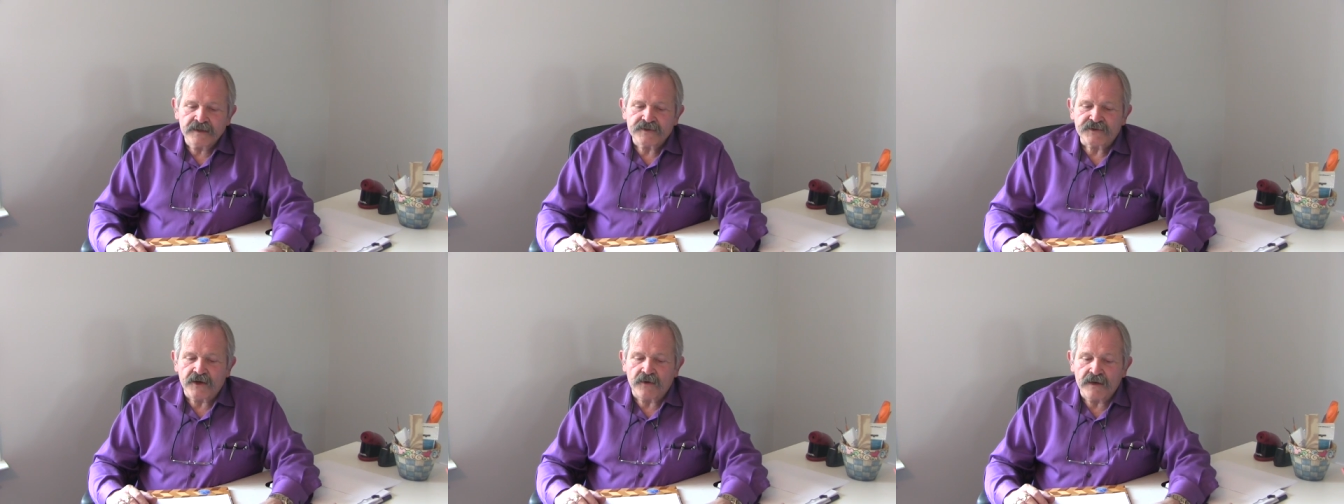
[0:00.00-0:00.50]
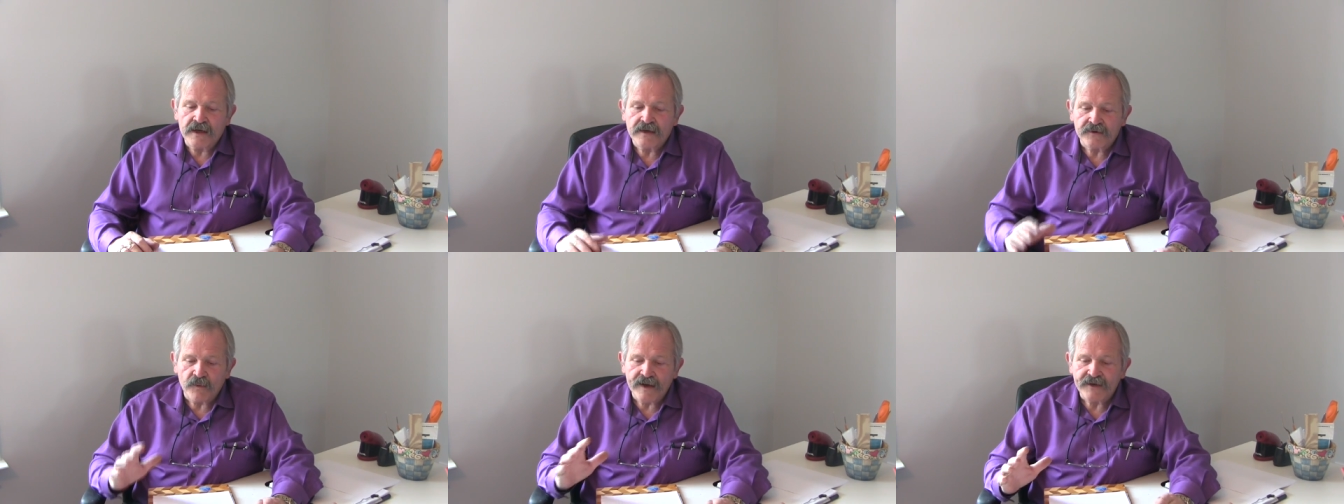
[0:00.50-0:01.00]
So
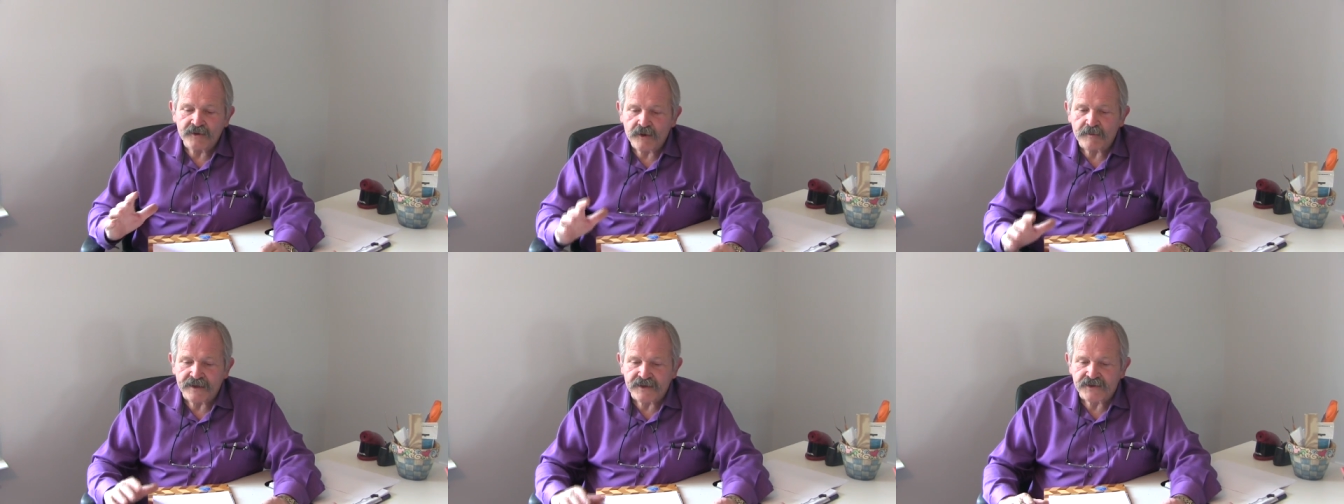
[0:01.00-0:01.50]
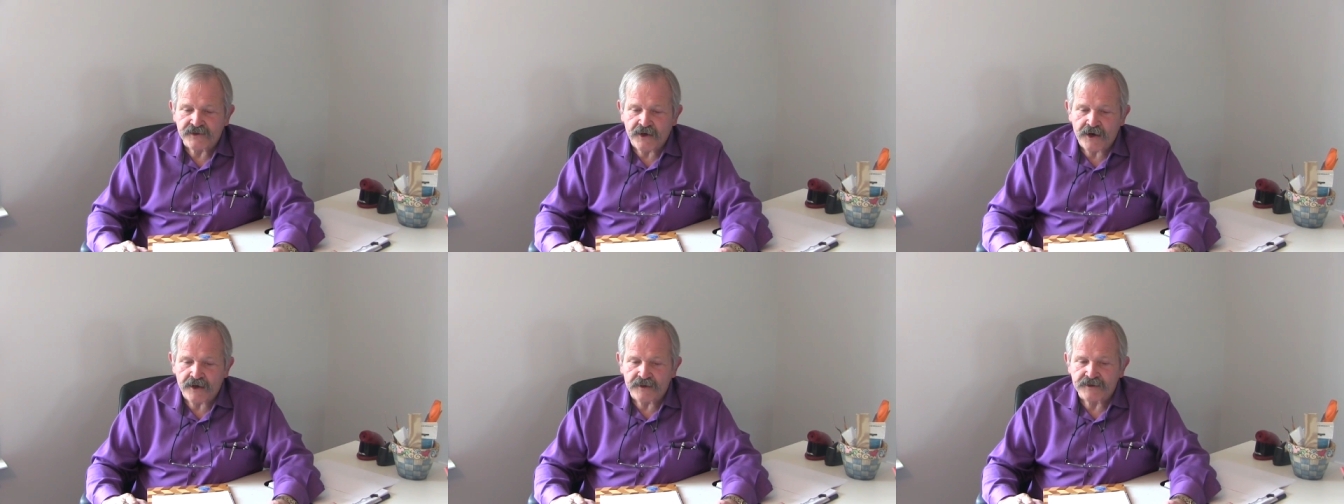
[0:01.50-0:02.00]
the way it normally
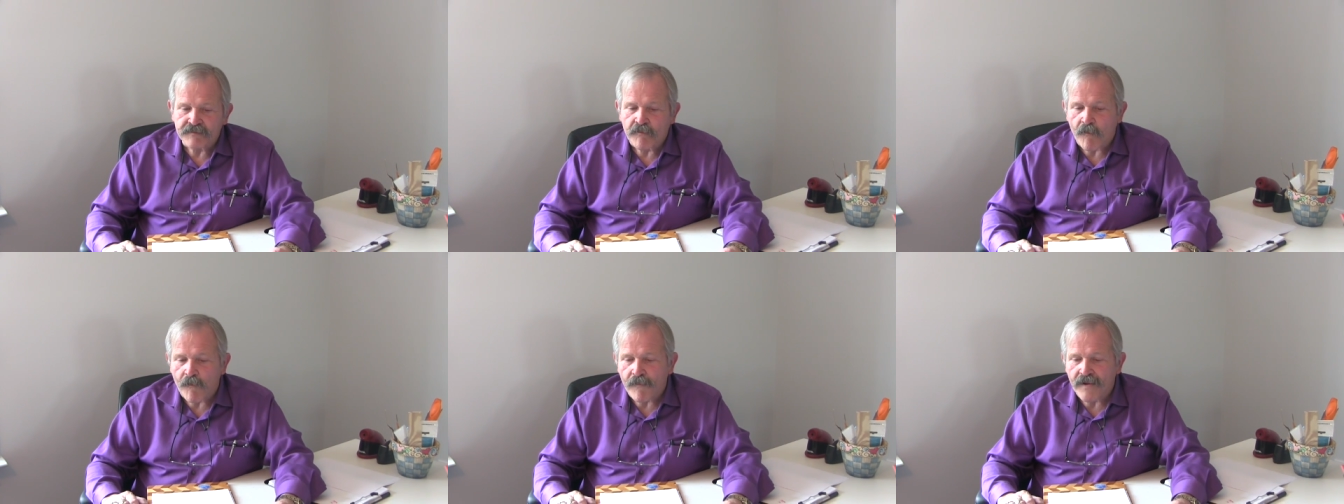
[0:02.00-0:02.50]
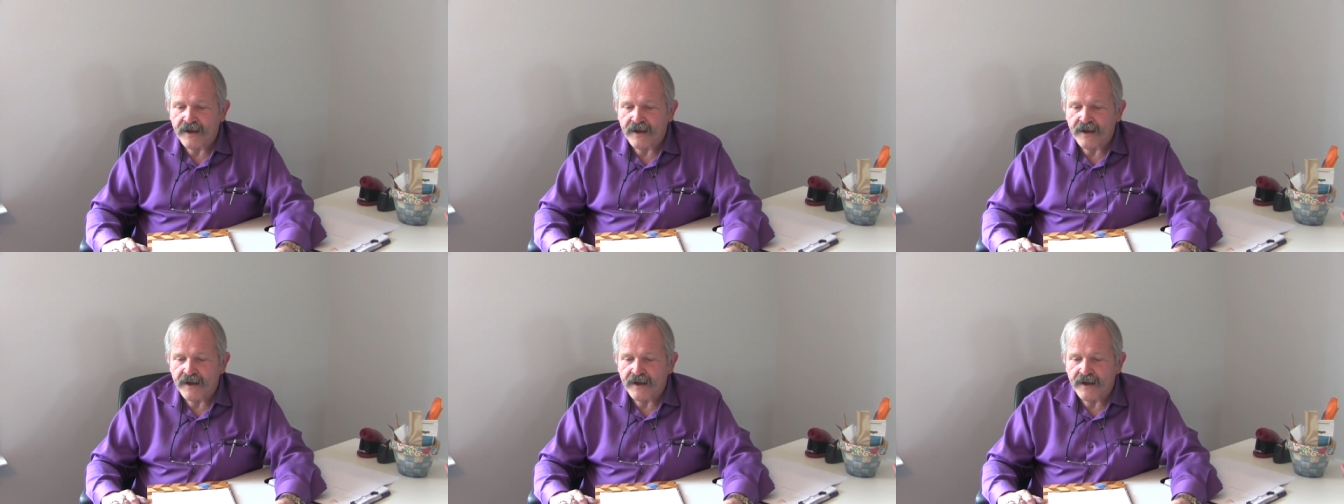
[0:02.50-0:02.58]
starts,